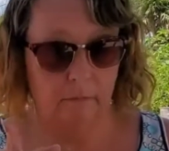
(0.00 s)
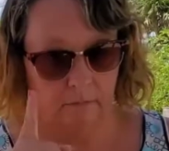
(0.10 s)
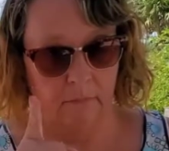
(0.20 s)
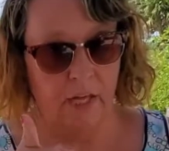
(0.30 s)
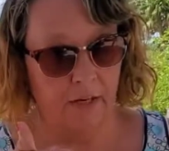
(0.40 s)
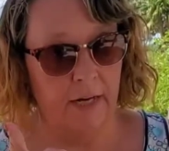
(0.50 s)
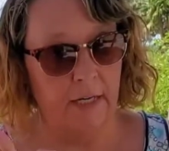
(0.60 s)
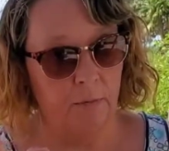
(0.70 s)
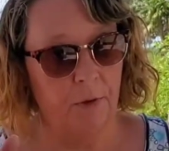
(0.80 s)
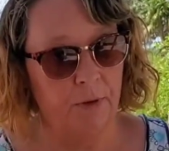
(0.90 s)
Another
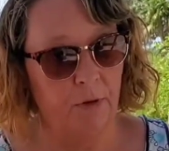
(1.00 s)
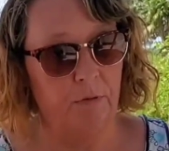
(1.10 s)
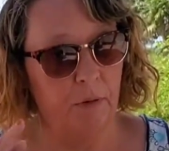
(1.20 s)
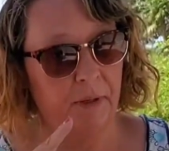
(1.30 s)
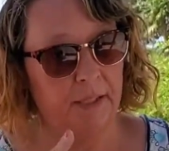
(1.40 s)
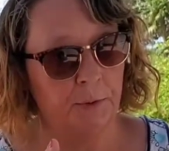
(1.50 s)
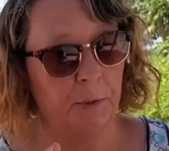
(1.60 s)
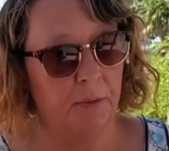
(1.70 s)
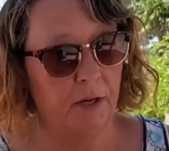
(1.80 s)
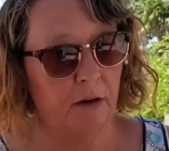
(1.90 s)
item we went over because
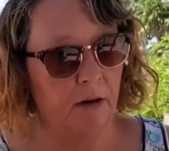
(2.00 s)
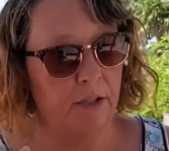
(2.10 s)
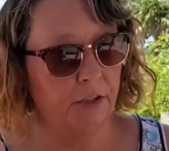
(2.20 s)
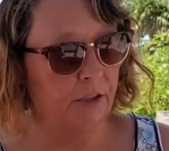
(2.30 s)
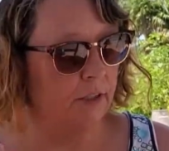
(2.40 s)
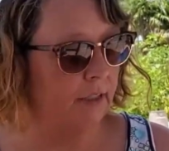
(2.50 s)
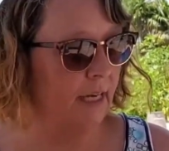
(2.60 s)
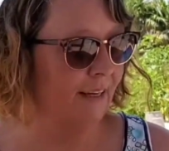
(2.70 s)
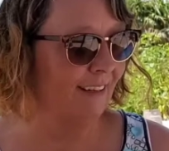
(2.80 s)
we bought car insurance